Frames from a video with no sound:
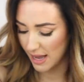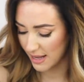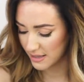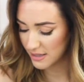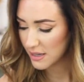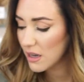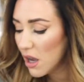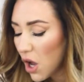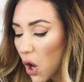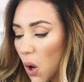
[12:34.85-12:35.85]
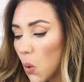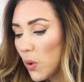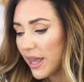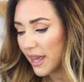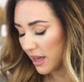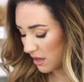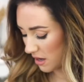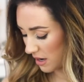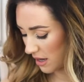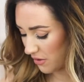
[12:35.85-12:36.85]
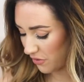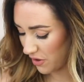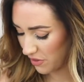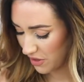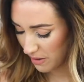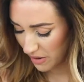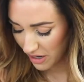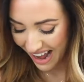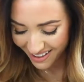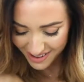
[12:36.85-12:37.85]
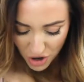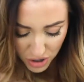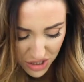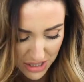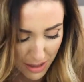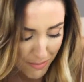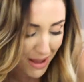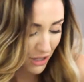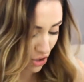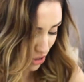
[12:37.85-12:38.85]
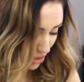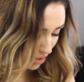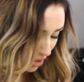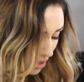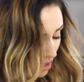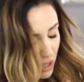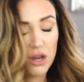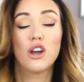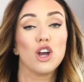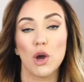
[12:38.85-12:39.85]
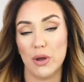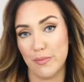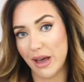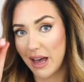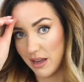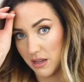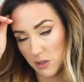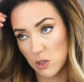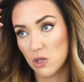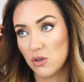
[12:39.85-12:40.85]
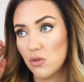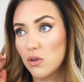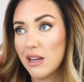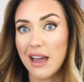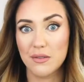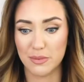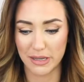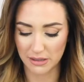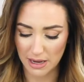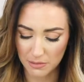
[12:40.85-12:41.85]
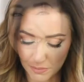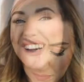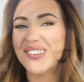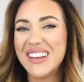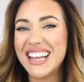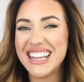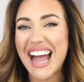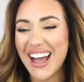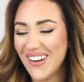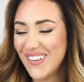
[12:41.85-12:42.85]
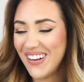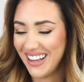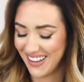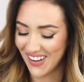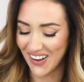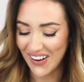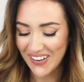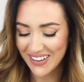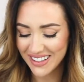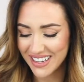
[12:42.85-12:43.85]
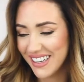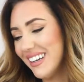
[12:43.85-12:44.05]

and we love them. I cannot imagine going back to cow's milk now. We are now on